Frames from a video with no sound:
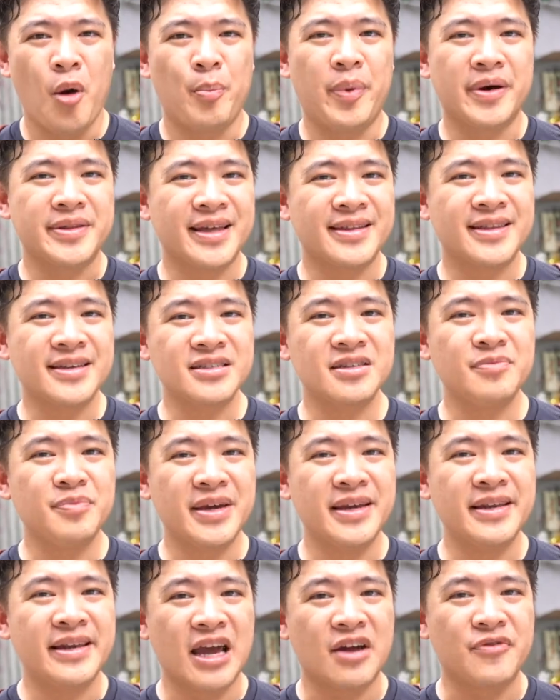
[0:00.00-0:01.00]
But that doesn't
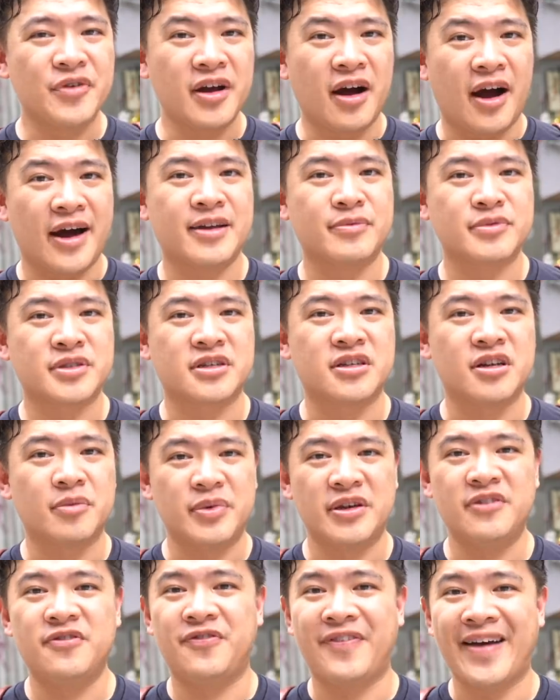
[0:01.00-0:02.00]
mean every item is going to
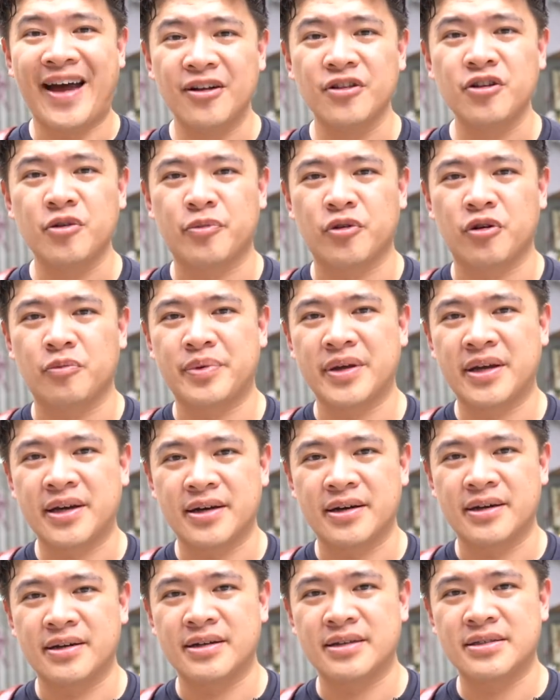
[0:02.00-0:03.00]
be valuable,
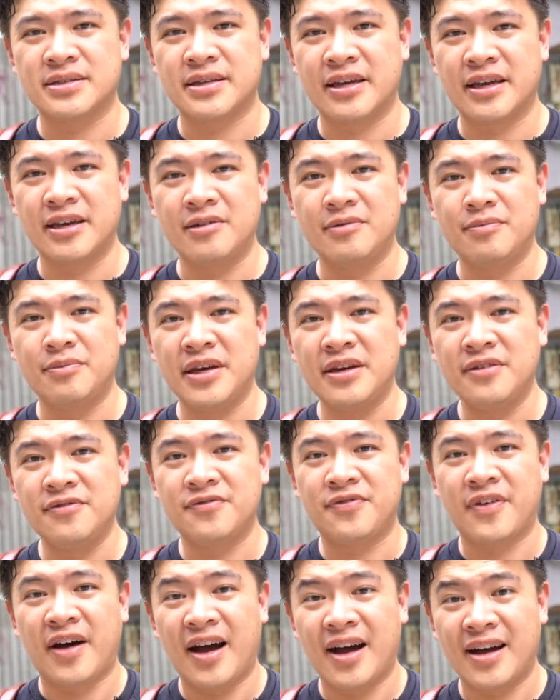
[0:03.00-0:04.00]
because a
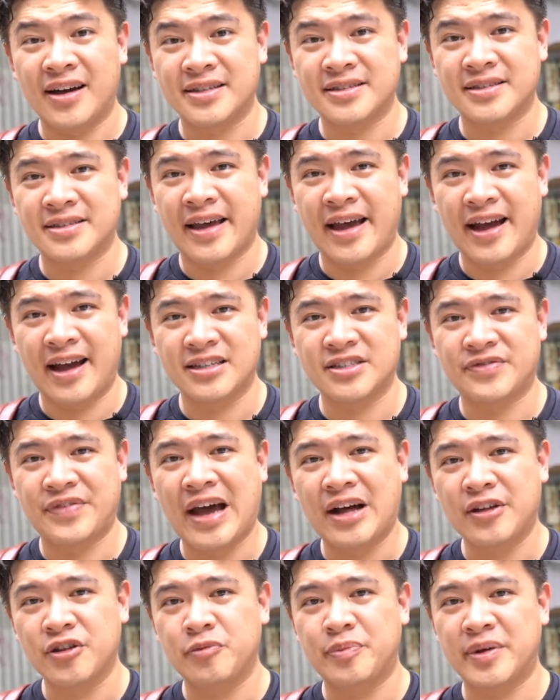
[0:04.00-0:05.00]
Ming vase has
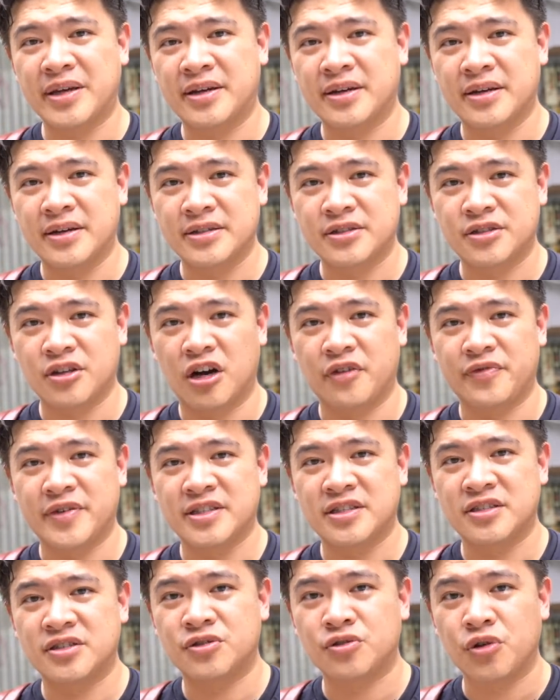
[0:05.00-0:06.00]
value because of
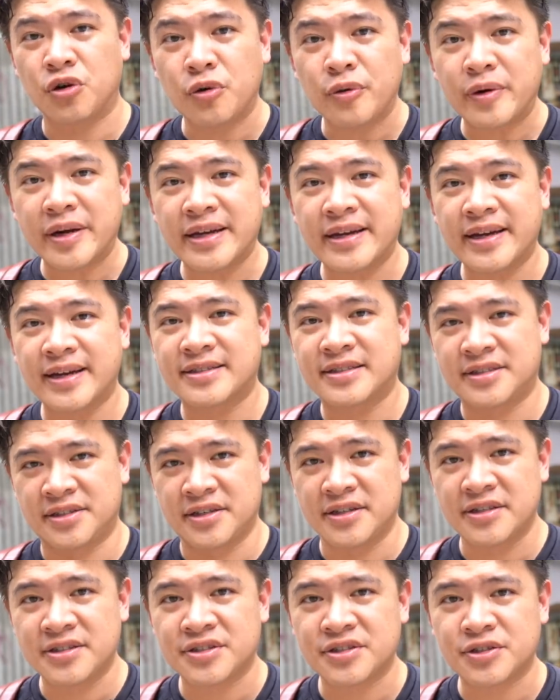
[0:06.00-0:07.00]
its story, its
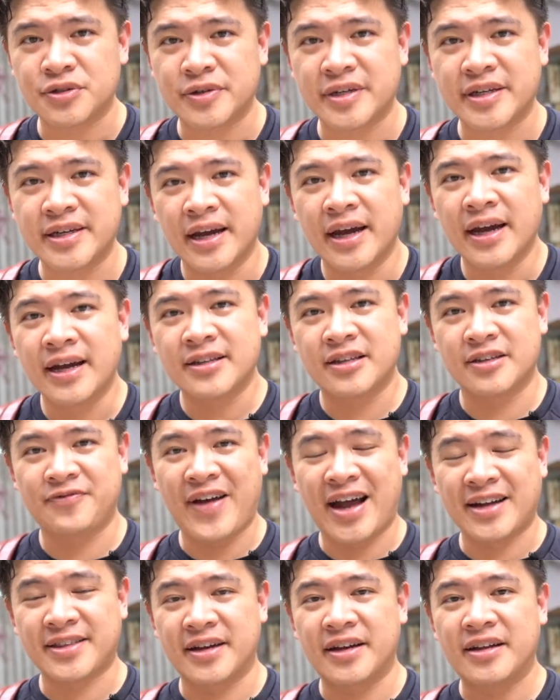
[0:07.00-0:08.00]
history, the
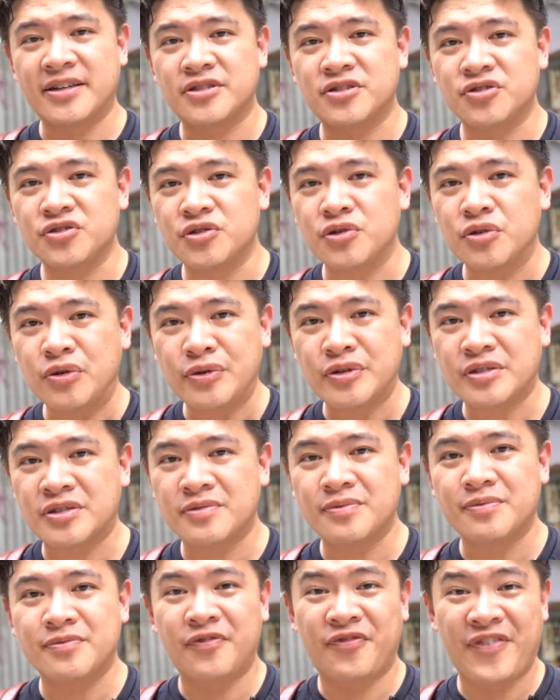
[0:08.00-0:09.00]
fact that it's
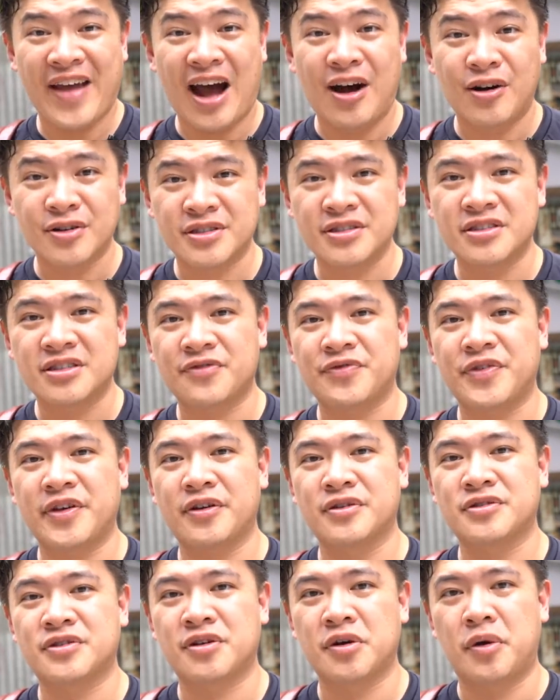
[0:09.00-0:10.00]
used thousands of
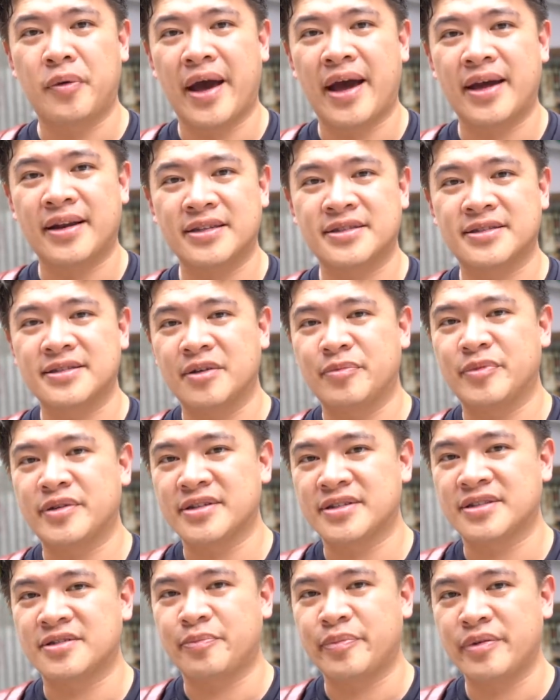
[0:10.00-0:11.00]
years ago and its
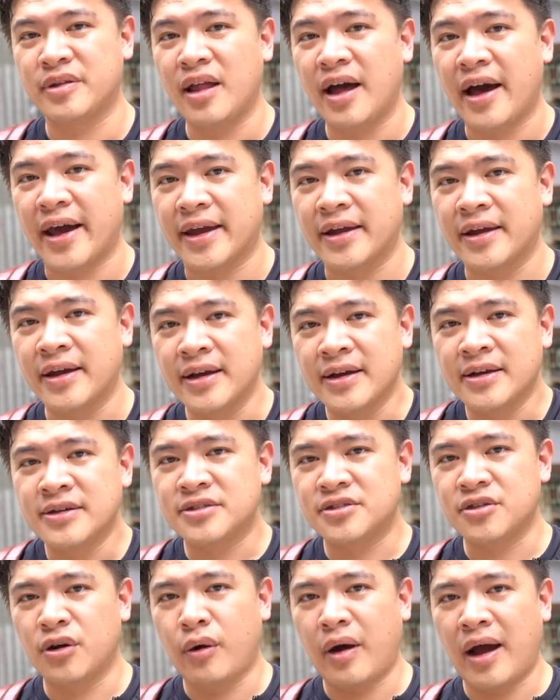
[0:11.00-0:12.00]
limited supply.
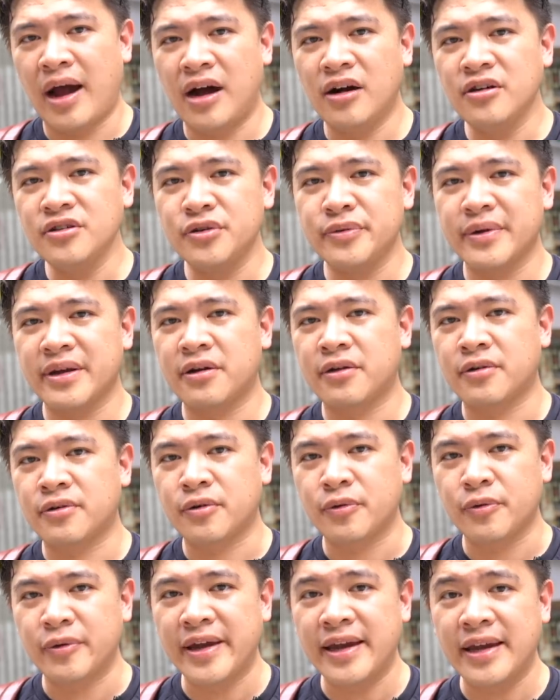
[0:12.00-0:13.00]
So how do we
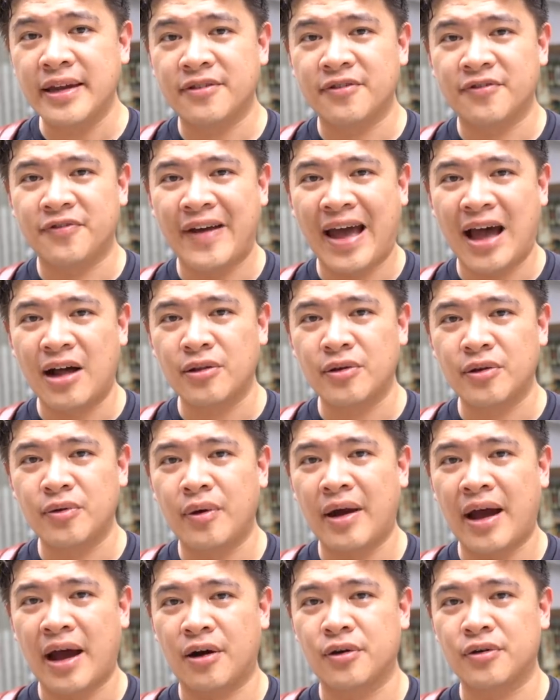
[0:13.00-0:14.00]
create
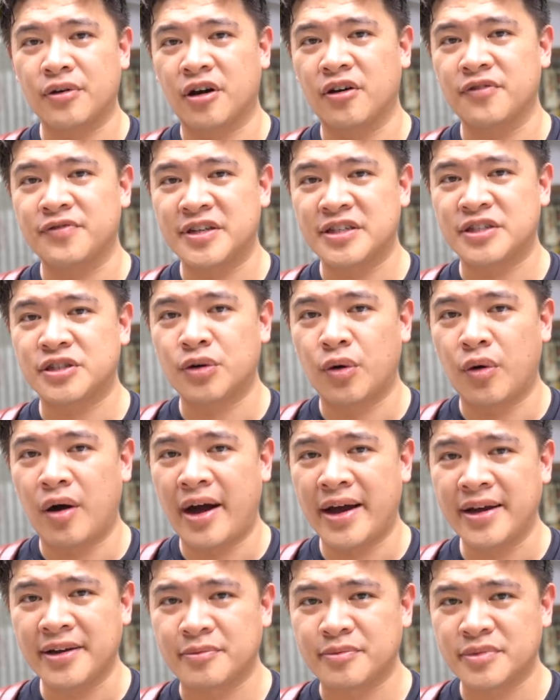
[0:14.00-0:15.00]
value out of digital
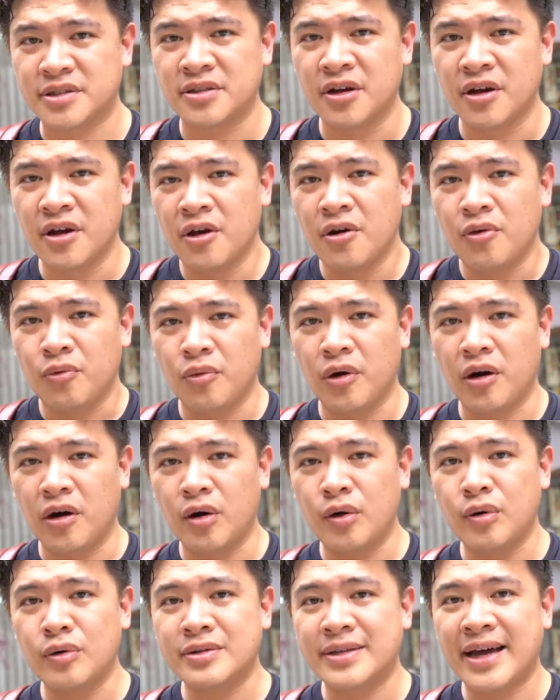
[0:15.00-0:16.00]
items?
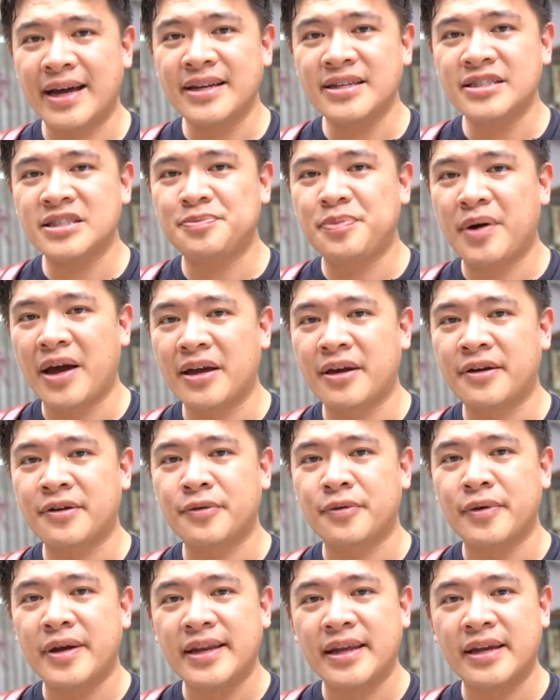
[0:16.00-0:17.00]
Well, that is by
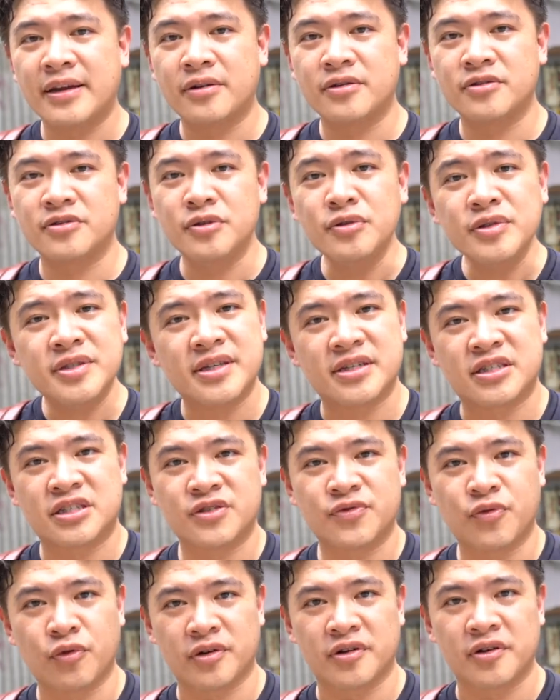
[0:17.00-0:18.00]
creating
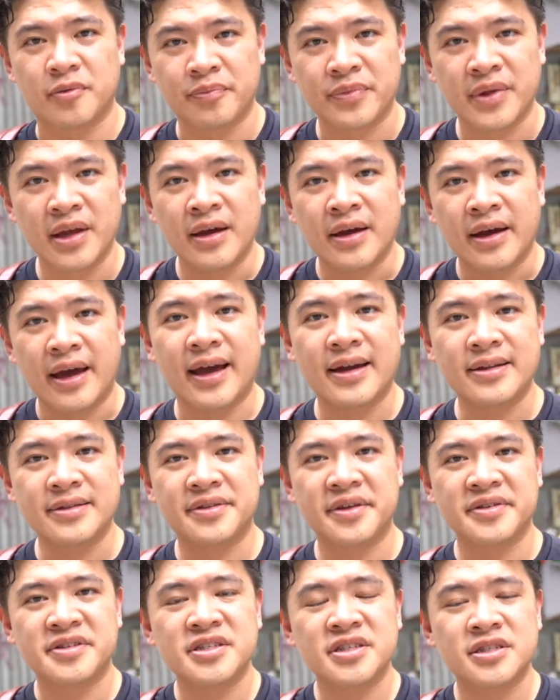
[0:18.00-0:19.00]
usage for them.
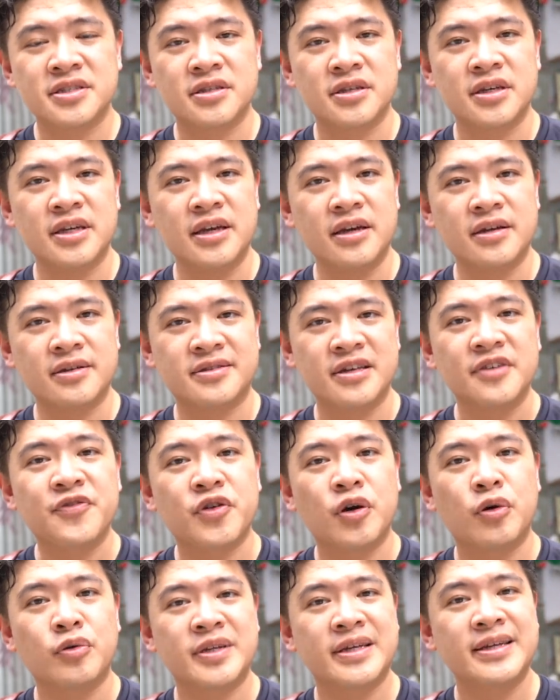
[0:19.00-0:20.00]
And this is the
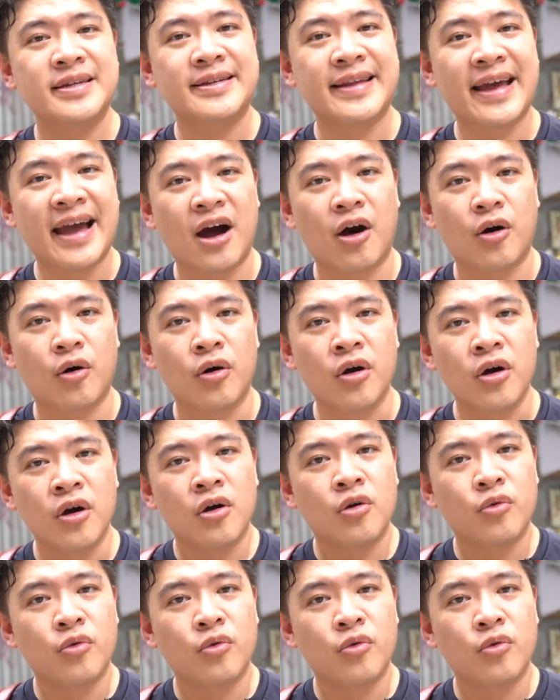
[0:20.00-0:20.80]
difficulty now.